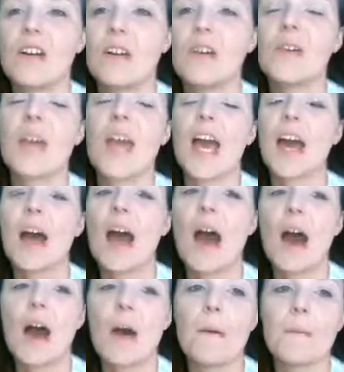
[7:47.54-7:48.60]
Oh yeah,
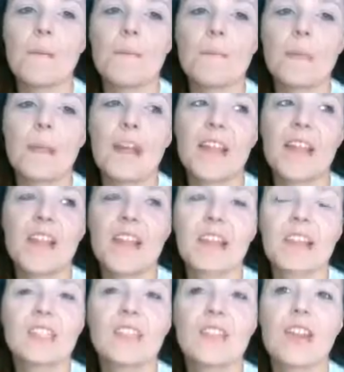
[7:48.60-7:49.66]
as I
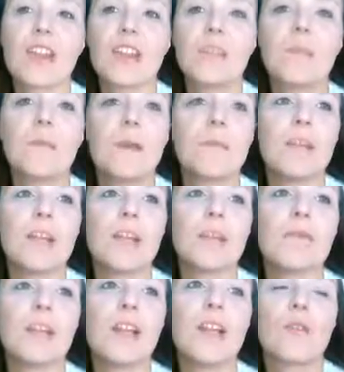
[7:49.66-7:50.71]
said, it's made me kind of
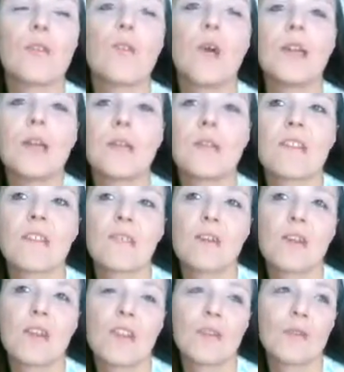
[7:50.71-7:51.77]
realize what type of stuff I
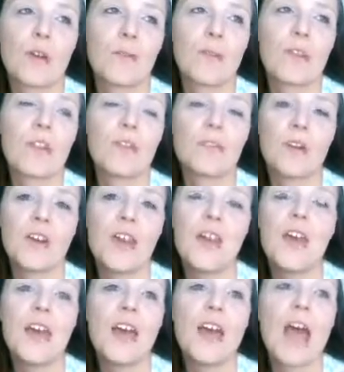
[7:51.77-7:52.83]
want to surround myself with.
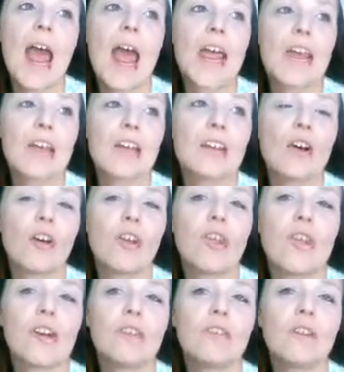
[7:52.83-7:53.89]
And
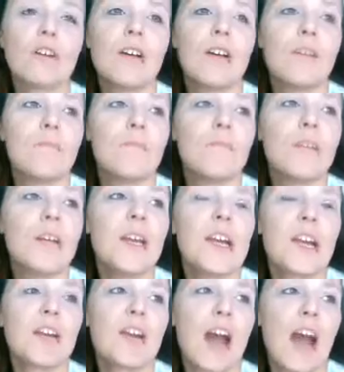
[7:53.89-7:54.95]
also,
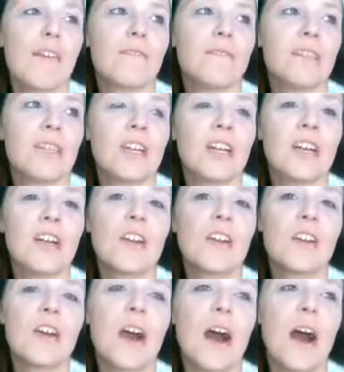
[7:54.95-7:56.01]
being a crafter,
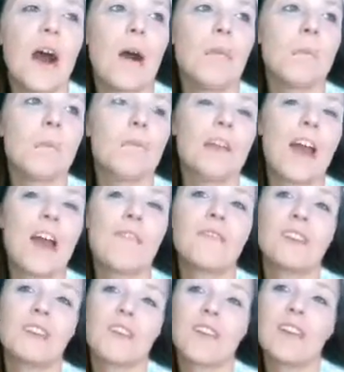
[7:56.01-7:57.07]

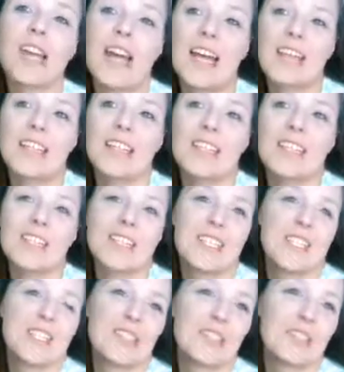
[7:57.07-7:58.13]
crafters tend
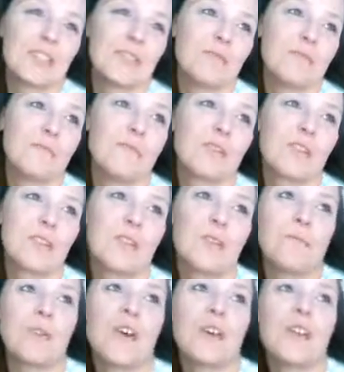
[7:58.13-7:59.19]
to go
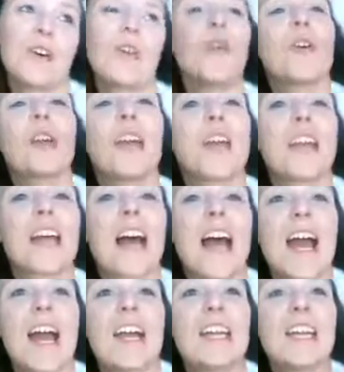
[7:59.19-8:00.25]
more on the hoarding
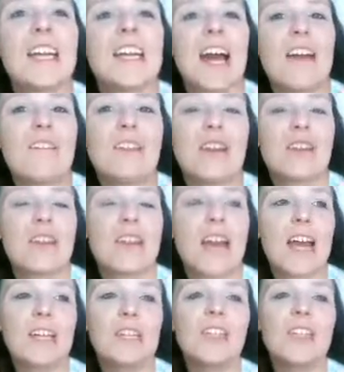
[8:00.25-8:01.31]
side, and I've noticed
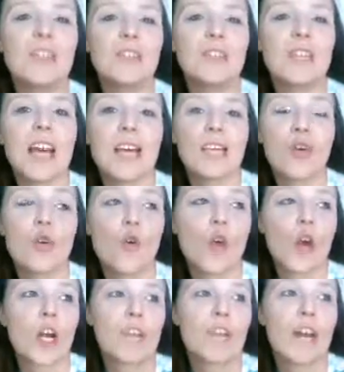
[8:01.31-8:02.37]
I do tend to
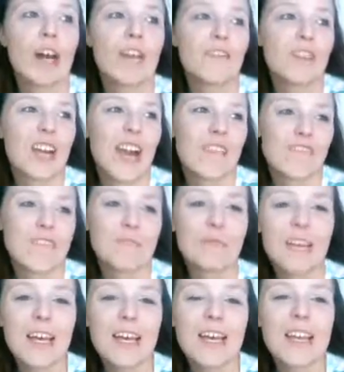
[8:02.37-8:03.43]
hoard a lot of craft
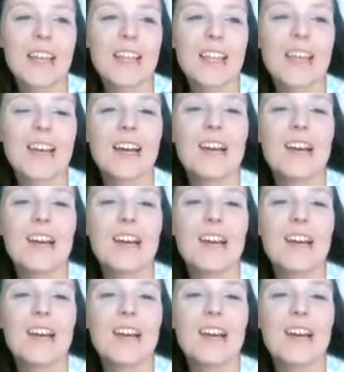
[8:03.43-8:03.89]
supplies.